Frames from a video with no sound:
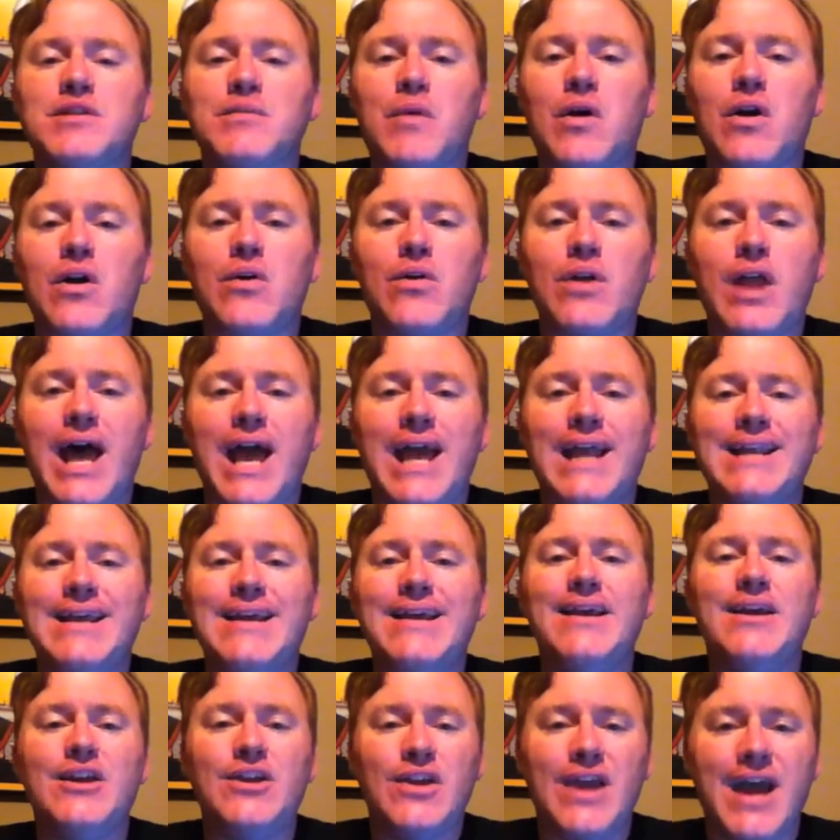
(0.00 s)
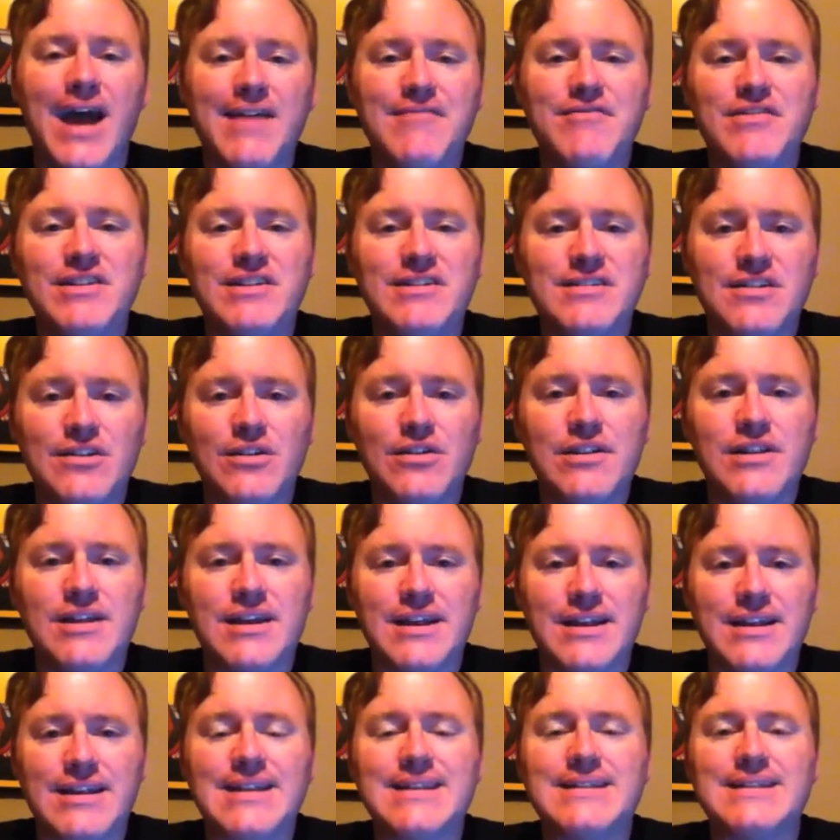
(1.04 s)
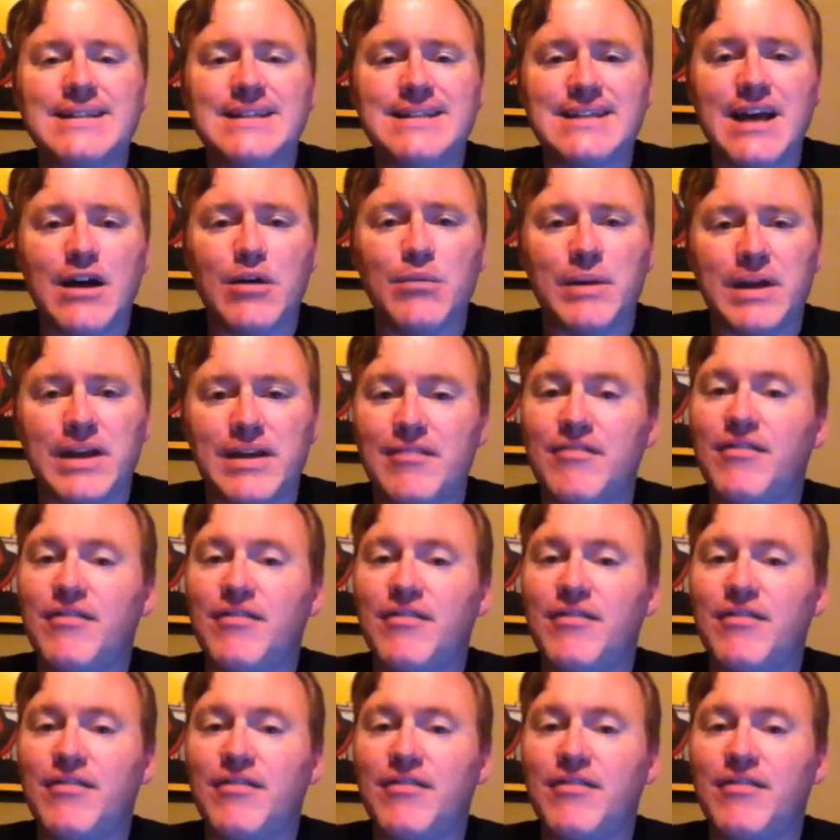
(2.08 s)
tomorrow night. You have until then to tell me.